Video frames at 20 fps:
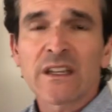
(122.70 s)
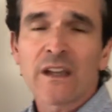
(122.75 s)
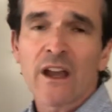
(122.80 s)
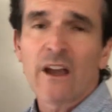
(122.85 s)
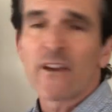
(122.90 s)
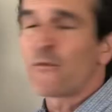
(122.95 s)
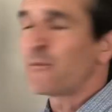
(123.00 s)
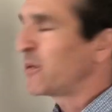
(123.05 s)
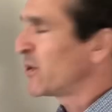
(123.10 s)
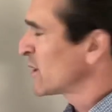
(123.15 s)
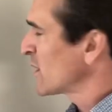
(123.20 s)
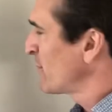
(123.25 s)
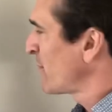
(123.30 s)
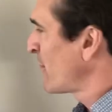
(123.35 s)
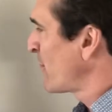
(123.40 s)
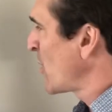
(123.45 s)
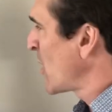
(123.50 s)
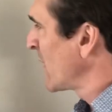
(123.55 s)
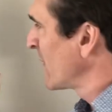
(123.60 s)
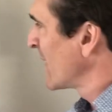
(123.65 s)
I have put up
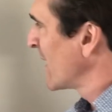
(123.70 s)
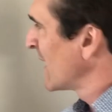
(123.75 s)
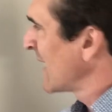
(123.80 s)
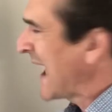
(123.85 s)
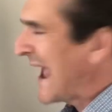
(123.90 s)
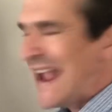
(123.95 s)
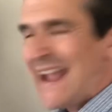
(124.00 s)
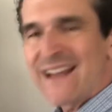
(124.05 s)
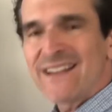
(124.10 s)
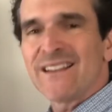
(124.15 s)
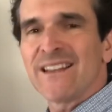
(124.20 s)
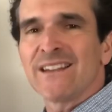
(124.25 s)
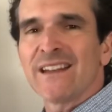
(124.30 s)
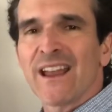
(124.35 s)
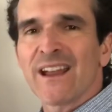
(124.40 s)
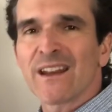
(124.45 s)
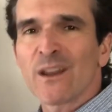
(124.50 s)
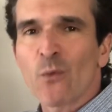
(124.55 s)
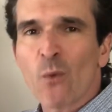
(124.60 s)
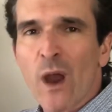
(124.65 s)
upon the
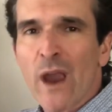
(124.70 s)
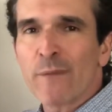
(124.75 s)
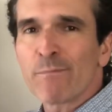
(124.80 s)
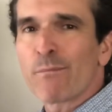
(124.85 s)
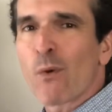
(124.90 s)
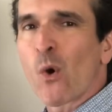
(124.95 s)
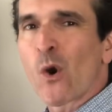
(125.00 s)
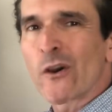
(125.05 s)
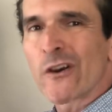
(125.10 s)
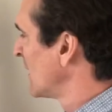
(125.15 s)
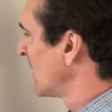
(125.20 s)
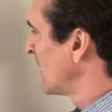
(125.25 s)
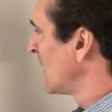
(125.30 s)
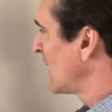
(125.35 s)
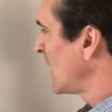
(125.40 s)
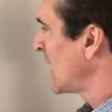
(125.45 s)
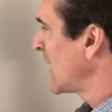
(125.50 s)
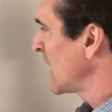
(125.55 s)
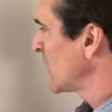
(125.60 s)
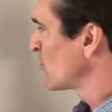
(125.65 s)
handy-dandy whiteboard,
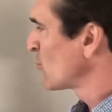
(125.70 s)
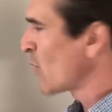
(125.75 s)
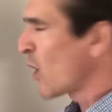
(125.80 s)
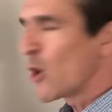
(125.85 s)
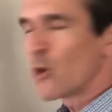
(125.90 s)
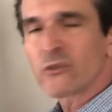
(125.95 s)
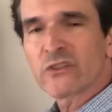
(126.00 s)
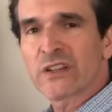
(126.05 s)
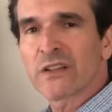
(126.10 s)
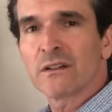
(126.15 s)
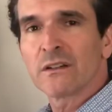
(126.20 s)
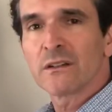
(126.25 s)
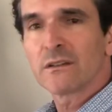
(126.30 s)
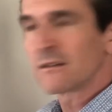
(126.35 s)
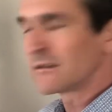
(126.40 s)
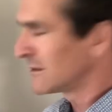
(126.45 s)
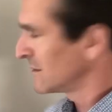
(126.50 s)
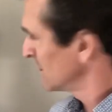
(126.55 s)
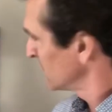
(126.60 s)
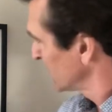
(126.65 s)
I wrote
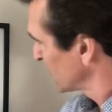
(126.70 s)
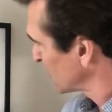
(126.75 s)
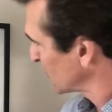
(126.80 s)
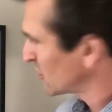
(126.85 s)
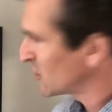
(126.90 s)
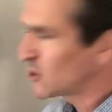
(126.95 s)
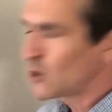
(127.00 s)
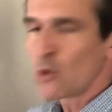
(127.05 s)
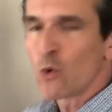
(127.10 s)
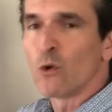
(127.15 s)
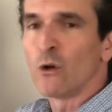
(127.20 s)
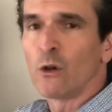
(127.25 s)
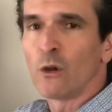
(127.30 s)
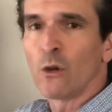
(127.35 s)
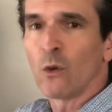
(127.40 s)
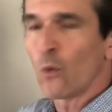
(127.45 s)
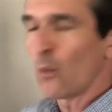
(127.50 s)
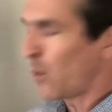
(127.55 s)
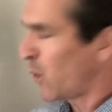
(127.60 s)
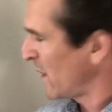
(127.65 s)
the
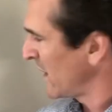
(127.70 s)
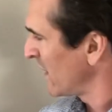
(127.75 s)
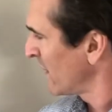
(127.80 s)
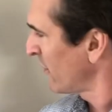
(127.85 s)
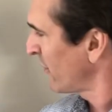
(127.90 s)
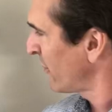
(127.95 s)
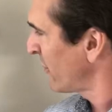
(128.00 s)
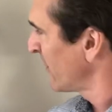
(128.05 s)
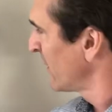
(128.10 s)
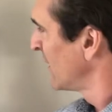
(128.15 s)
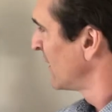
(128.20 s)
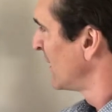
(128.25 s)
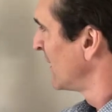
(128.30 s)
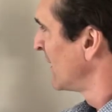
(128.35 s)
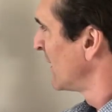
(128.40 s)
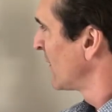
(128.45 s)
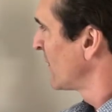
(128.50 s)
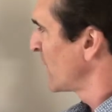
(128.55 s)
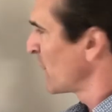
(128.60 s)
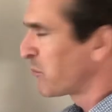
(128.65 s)
stool with
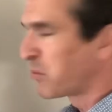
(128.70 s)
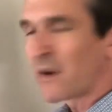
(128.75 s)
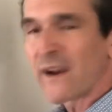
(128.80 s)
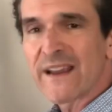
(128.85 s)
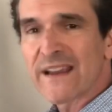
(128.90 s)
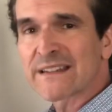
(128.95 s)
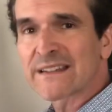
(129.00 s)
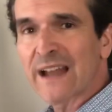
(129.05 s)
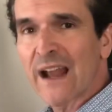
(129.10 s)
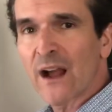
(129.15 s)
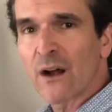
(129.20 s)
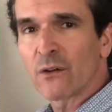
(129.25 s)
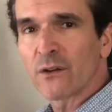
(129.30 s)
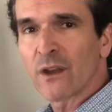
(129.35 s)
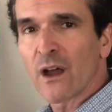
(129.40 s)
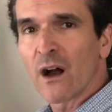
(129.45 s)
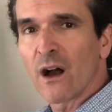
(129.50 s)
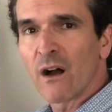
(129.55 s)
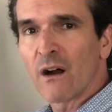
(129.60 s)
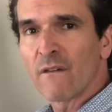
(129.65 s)
the breakdown
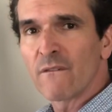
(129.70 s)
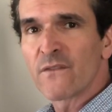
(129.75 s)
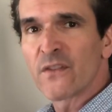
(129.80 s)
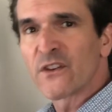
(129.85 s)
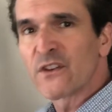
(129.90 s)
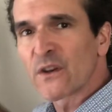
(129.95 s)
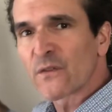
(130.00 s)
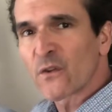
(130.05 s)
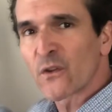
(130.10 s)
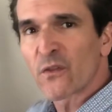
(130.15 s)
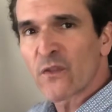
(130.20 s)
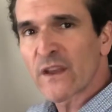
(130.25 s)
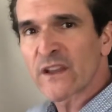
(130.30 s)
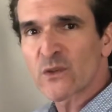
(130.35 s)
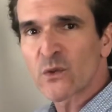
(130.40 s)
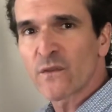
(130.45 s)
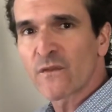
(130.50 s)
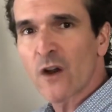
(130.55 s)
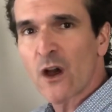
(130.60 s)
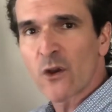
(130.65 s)
of the different things
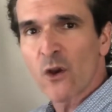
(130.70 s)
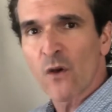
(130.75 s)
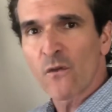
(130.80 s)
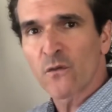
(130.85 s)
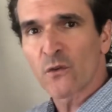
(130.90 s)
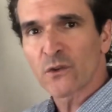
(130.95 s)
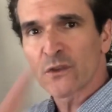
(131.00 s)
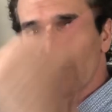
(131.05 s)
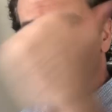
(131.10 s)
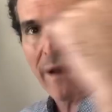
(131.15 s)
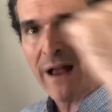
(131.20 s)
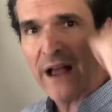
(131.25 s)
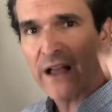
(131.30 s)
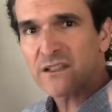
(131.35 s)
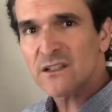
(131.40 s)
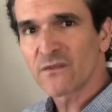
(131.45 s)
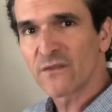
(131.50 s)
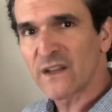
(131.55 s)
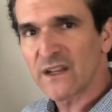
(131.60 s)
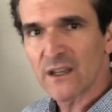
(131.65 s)
we've gone over in the
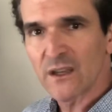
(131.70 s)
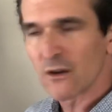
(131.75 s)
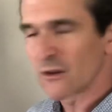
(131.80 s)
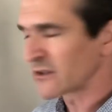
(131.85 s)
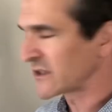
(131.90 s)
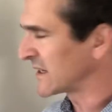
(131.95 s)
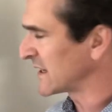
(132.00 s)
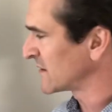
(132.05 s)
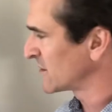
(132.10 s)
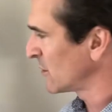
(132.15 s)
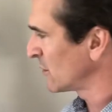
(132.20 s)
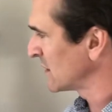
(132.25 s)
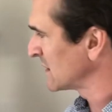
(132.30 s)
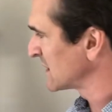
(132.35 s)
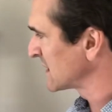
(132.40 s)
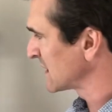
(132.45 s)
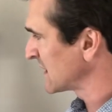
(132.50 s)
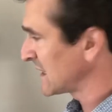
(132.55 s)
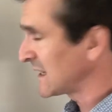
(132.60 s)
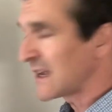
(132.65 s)
past videos. And as you can
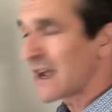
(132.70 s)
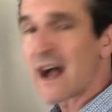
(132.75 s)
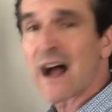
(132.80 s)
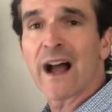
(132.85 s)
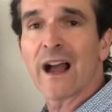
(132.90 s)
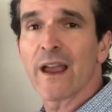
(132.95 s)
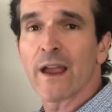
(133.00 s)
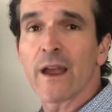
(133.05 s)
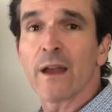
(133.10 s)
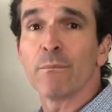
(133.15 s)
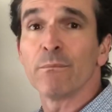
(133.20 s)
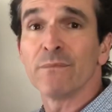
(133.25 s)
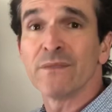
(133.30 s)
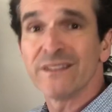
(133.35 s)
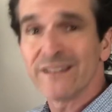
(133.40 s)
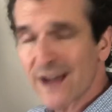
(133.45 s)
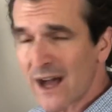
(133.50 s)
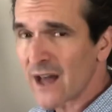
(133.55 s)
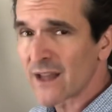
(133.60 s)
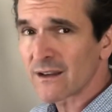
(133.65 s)
see, I am
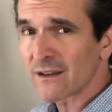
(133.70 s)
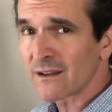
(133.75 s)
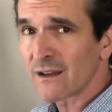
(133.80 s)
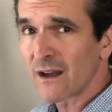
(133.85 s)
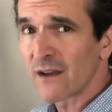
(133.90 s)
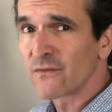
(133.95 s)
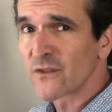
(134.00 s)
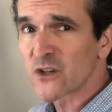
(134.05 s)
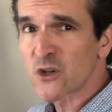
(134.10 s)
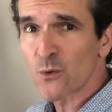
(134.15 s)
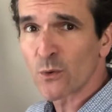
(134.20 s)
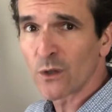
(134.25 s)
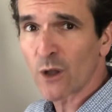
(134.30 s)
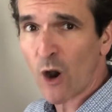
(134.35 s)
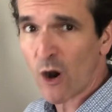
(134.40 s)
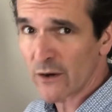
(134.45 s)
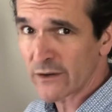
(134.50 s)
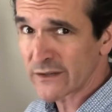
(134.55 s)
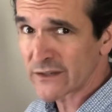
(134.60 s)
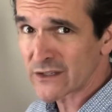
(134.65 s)
not a visual
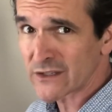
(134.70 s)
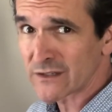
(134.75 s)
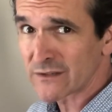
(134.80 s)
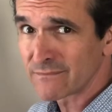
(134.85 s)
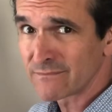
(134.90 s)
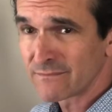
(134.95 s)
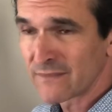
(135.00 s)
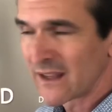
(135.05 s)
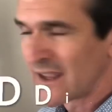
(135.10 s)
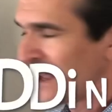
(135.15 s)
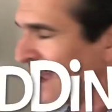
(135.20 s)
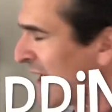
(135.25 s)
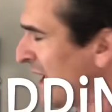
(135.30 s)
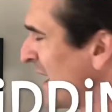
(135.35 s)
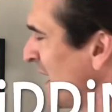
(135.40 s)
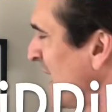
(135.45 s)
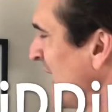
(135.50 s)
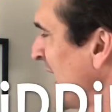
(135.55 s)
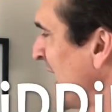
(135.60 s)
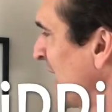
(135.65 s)
artist.
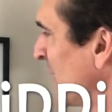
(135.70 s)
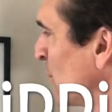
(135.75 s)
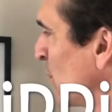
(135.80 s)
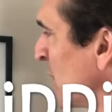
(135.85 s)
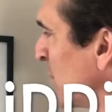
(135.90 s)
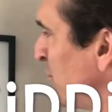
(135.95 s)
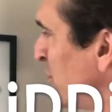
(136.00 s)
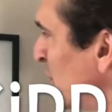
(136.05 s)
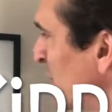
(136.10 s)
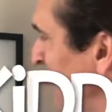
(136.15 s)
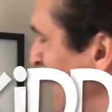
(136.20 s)
And we put